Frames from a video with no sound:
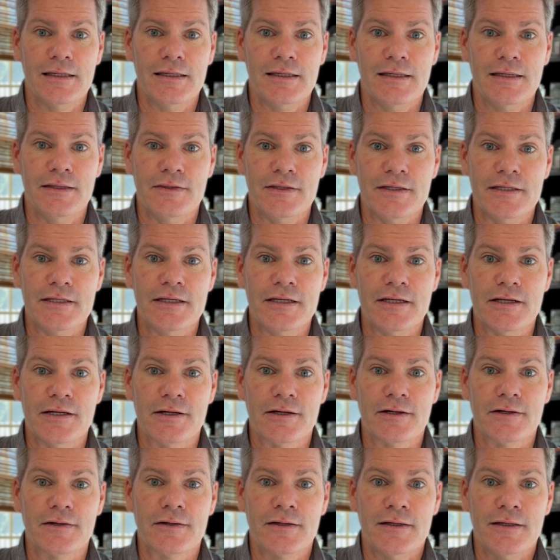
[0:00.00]
in the
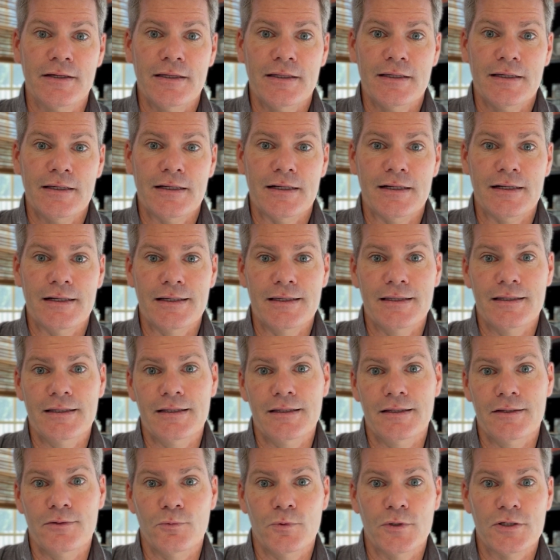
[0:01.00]
year
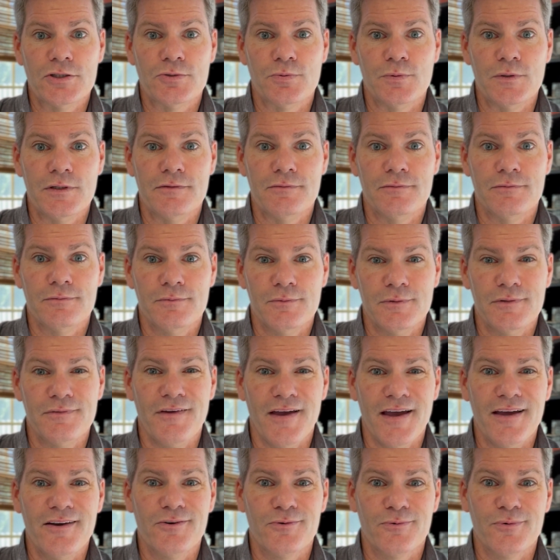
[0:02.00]
in which we've
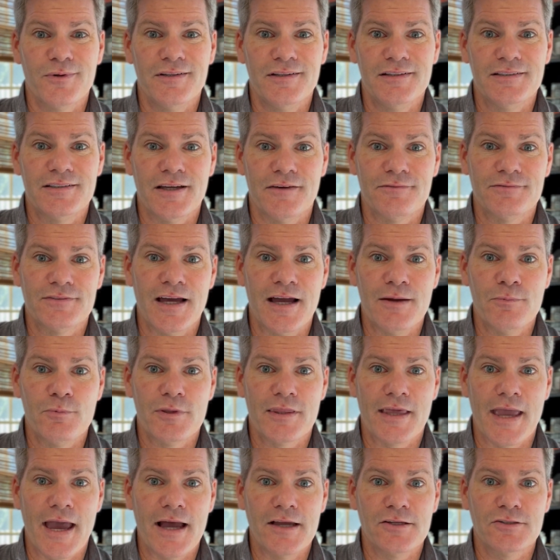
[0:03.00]
had a really tough time
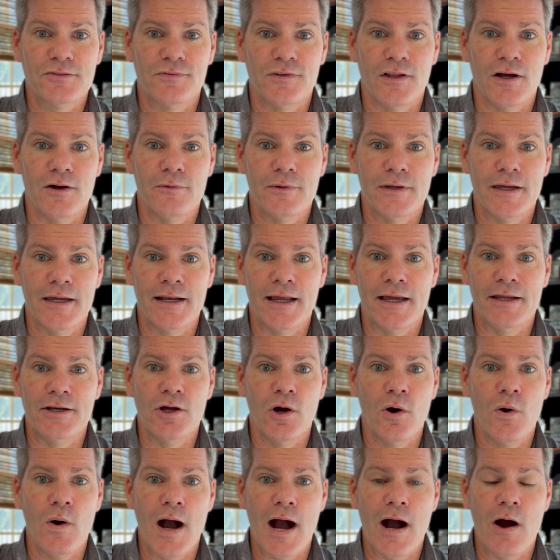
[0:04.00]
with cash flow. And I
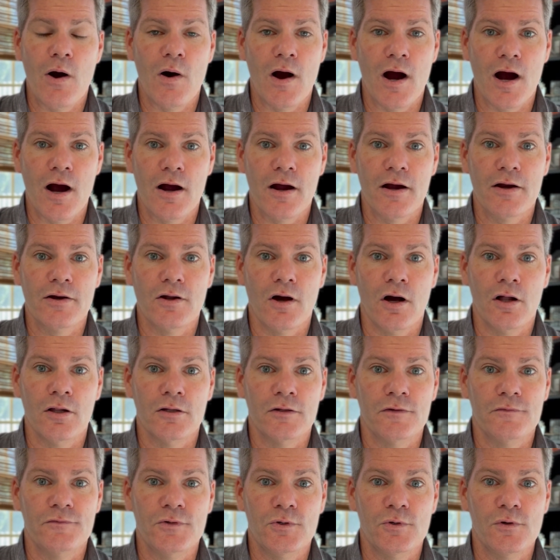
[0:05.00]
know how hard
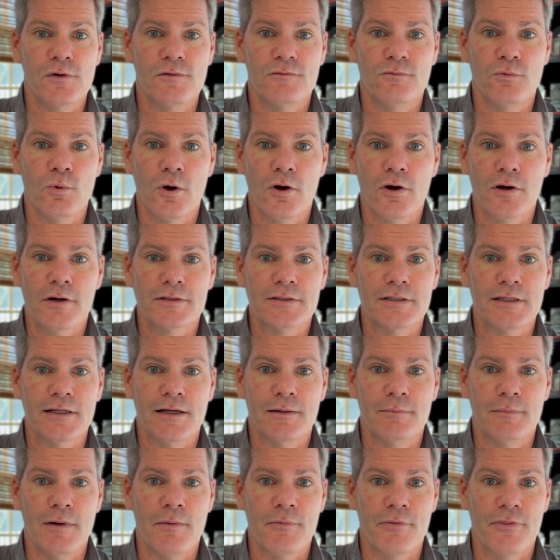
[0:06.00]
all of you have worked, and
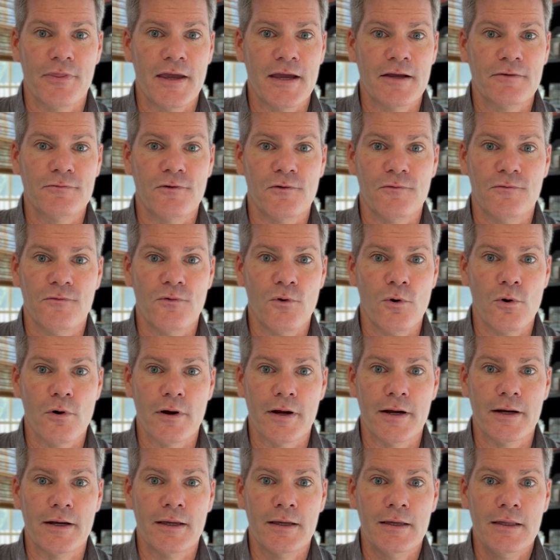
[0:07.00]
I'm thankful
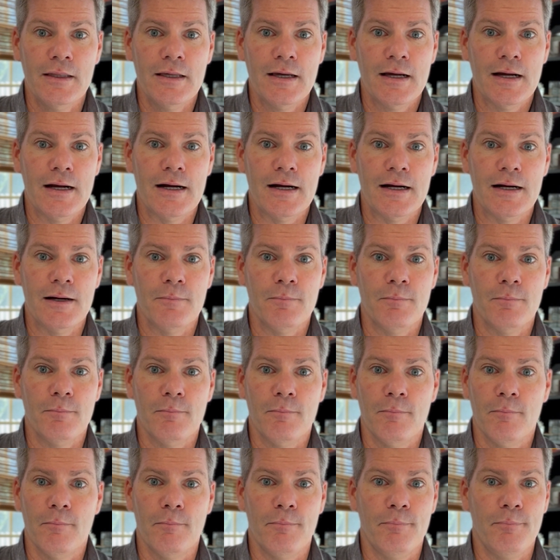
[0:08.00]
for it.
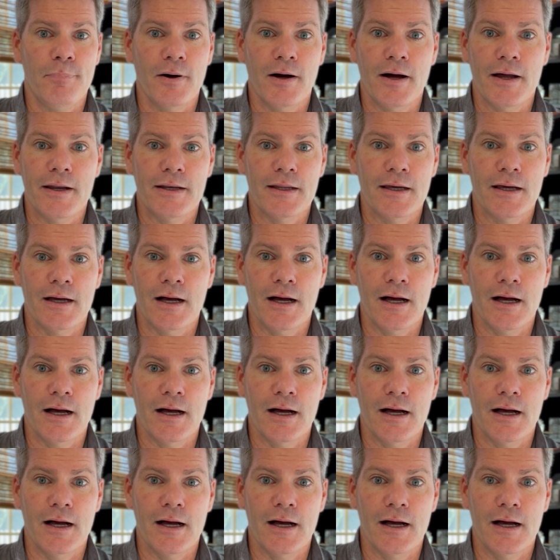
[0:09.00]
But